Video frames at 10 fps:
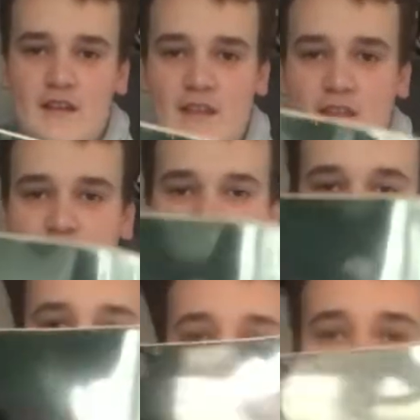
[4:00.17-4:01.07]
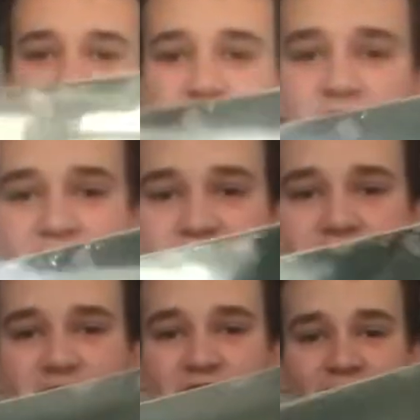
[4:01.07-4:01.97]
The Supreme
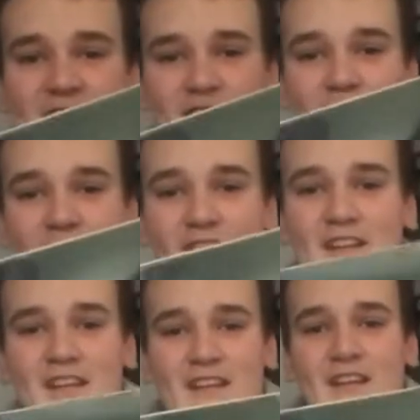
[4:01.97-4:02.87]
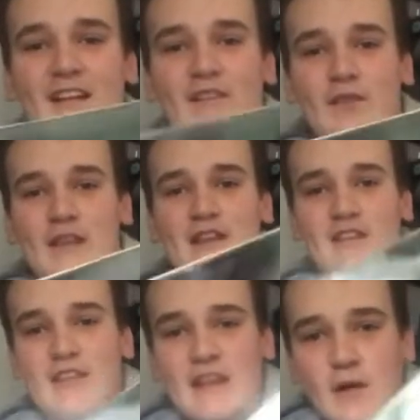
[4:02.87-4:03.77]
skateboard. This is
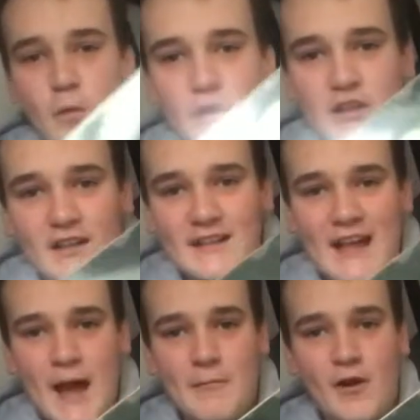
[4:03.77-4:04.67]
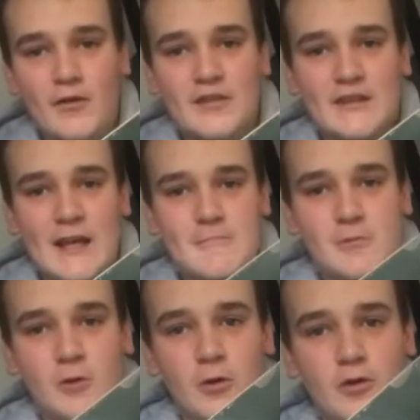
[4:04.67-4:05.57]
the woodland camo
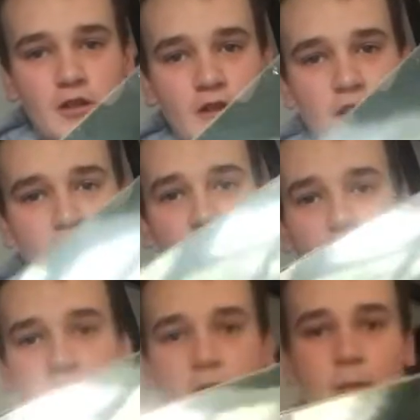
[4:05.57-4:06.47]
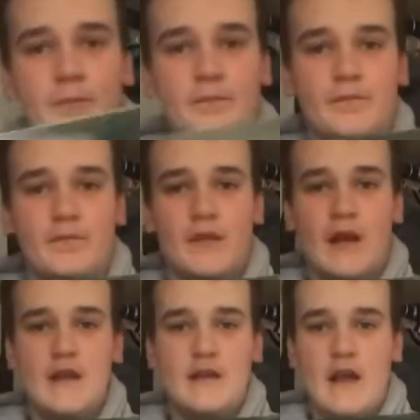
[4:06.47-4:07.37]
skateboard. And
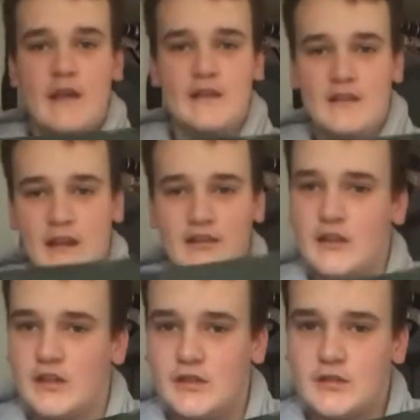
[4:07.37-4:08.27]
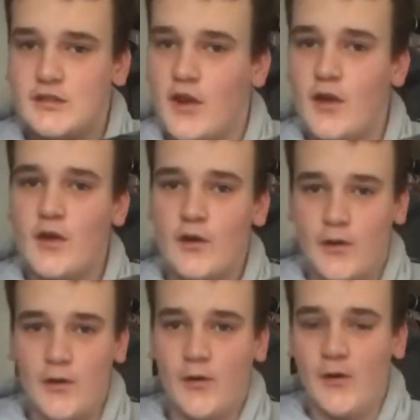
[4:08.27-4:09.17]
yeah, this actually looks so
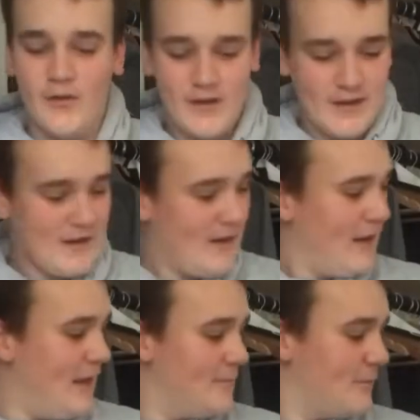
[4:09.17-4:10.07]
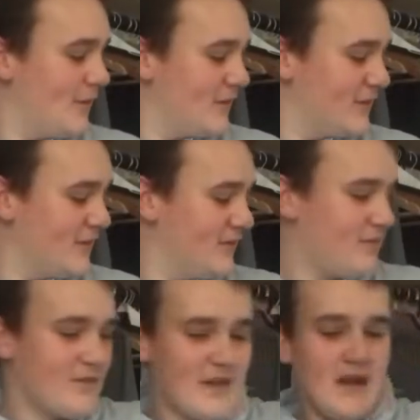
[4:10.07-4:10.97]
cool in person.
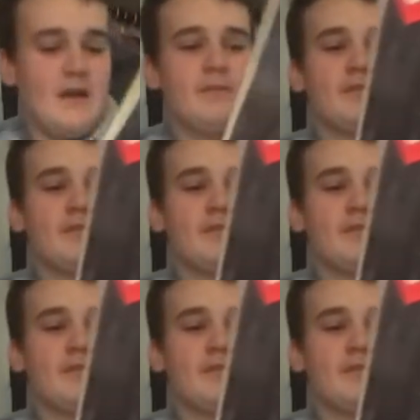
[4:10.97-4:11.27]
I'm